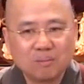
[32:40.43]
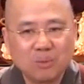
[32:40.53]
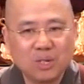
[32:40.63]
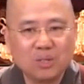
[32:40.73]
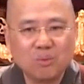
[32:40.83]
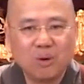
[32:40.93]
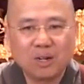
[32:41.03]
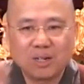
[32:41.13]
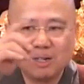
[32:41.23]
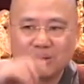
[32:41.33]
But when you
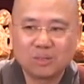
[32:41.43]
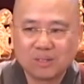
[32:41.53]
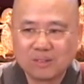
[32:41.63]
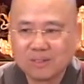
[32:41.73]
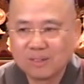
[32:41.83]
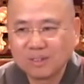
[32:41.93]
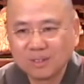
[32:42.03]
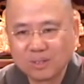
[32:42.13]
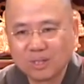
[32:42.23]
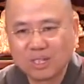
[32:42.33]
walk out
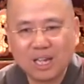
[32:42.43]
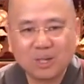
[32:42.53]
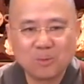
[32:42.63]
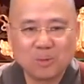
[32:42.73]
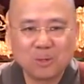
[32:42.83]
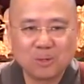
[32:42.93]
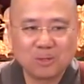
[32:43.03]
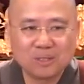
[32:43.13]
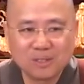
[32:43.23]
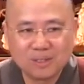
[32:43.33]
to the daily
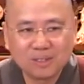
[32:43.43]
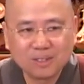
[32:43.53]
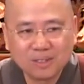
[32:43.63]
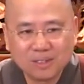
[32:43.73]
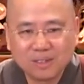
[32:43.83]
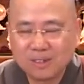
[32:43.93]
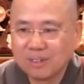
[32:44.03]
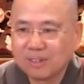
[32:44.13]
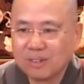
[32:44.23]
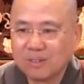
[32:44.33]
world,
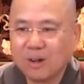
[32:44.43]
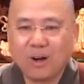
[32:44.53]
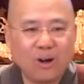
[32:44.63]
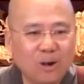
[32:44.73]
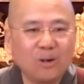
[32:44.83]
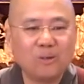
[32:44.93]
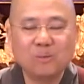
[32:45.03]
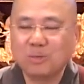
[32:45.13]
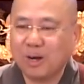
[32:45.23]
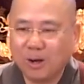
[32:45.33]
we're
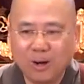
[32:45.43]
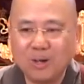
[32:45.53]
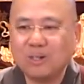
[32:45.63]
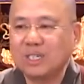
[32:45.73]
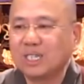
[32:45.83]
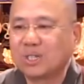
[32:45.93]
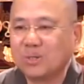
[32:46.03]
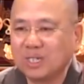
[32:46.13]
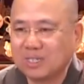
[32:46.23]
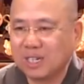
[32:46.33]
all
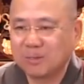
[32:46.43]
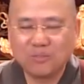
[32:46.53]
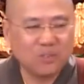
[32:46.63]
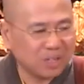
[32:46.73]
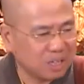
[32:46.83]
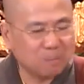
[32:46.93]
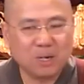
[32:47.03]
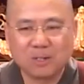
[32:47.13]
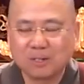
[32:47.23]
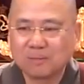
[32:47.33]
egoistic. We forget
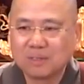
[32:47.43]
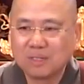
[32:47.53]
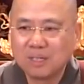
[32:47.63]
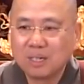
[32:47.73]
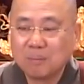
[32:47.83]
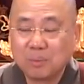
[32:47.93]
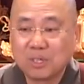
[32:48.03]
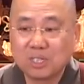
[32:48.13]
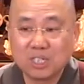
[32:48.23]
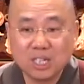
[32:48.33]
about it.
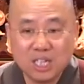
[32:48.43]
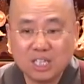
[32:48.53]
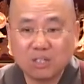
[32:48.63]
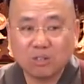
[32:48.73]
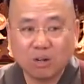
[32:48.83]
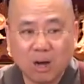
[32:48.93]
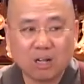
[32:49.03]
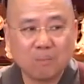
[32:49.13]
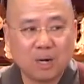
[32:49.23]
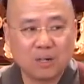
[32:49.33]
Because it's easy to
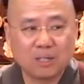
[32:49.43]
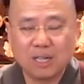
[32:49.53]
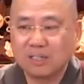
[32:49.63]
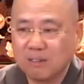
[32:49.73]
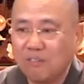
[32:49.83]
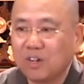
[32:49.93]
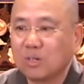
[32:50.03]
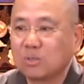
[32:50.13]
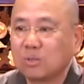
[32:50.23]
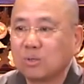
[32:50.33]
talk about it and
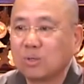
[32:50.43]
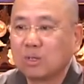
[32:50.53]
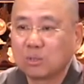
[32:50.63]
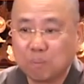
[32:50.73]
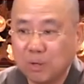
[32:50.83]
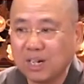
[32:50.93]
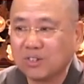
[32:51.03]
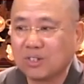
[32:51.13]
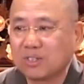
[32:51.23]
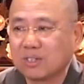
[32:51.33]
difficult to
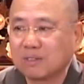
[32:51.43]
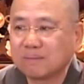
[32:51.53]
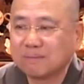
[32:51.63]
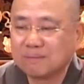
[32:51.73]
practice it.